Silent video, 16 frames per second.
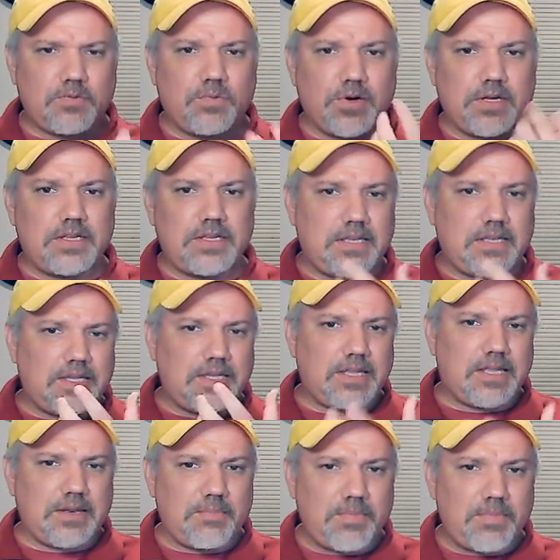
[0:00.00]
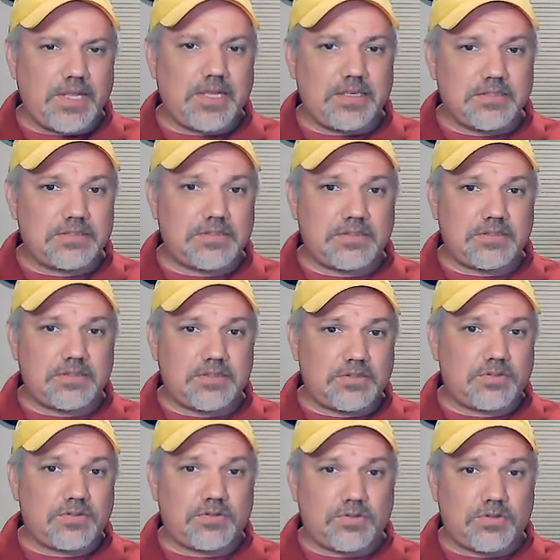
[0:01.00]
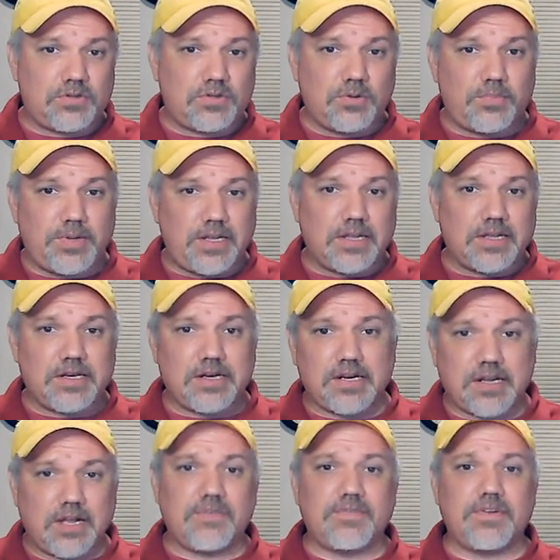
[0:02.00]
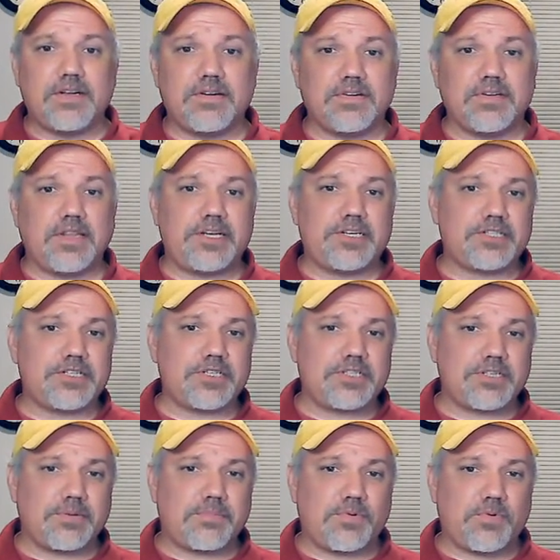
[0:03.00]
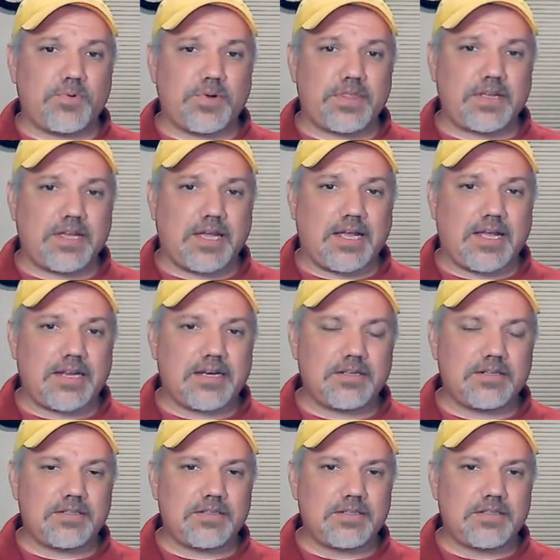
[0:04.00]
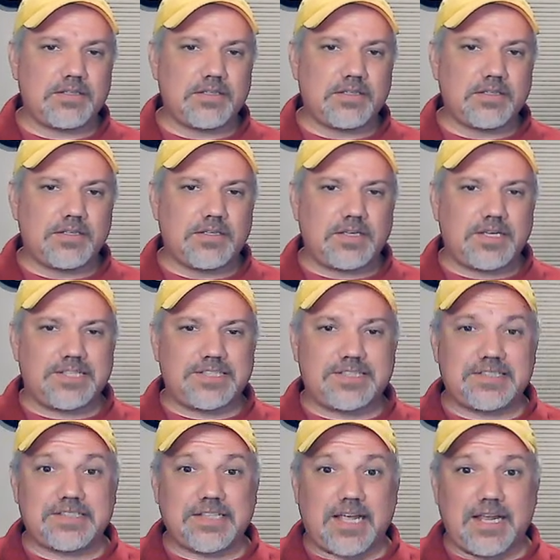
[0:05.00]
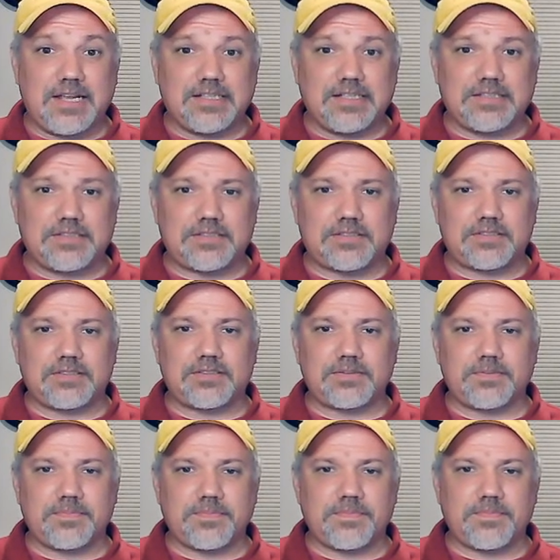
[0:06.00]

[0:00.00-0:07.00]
what it means to be in a covenant relationship with God. And silence,